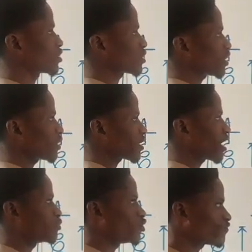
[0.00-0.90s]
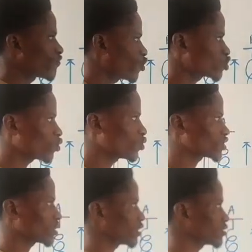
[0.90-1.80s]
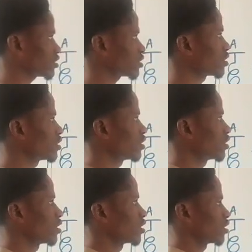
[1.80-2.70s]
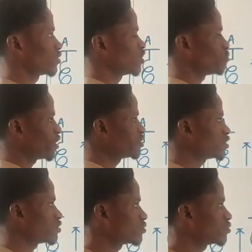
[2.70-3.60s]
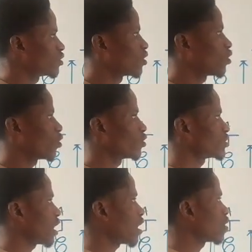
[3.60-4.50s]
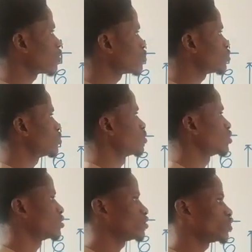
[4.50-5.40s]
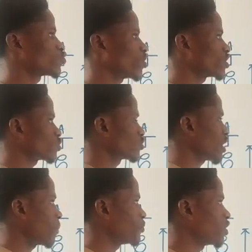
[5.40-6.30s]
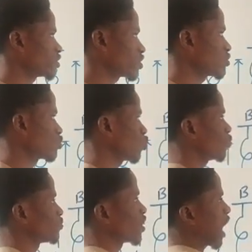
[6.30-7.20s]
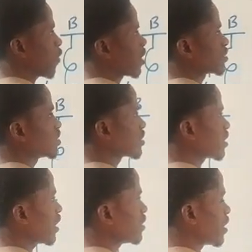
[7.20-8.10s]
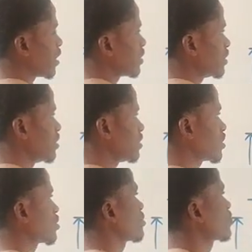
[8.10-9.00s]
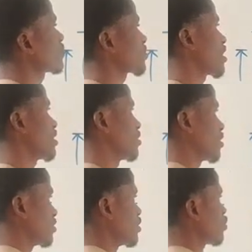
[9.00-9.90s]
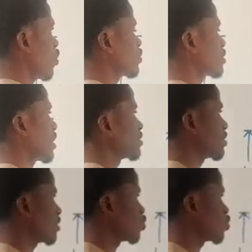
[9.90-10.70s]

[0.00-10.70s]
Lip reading: K can be force constant, depending on how the question appears. So our decay here is the constant here.